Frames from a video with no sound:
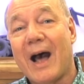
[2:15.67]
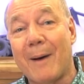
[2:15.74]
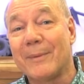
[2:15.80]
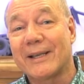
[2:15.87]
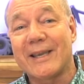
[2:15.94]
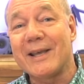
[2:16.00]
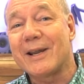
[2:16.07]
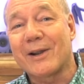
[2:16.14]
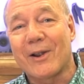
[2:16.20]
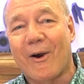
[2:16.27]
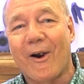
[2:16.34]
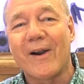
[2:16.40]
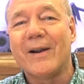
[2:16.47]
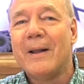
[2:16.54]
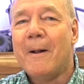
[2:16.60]
I'm a kid at
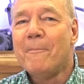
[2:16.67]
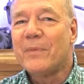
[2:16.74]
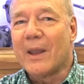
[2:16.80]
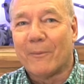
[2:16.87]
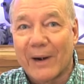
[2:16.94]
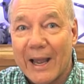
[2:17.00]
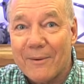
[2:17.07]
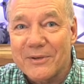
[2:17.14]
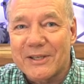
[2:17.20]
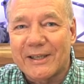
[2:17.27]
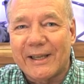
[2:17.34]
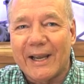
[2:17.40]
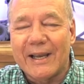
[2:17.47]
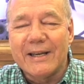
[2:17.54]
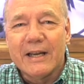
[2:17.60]
heart. And when I was a
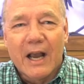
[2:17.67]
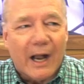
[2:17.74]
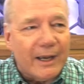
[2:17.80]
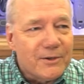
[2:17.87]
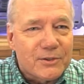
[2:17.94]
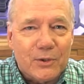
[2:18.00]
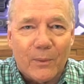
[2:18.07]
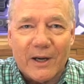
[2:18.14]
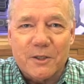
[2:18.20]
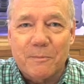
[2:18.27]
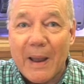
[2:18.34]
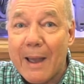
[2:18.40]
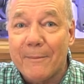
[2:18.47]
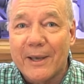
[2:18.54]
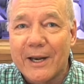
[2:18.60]
kid, I used to watch
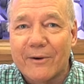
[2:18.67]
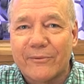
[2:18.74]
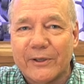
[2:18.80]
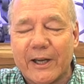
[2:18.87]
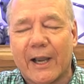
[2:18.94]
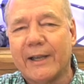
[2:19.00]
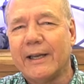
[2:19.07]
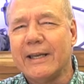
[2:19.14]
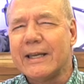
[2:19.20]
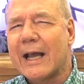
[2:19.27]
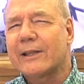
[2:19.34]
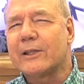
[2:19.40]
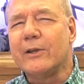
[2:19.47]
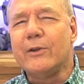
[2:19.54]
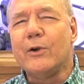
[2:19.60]
Batman every night.
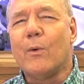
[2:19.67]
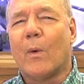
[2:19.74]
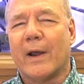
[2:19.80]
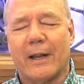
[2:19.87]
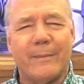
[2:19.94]
Not the new one.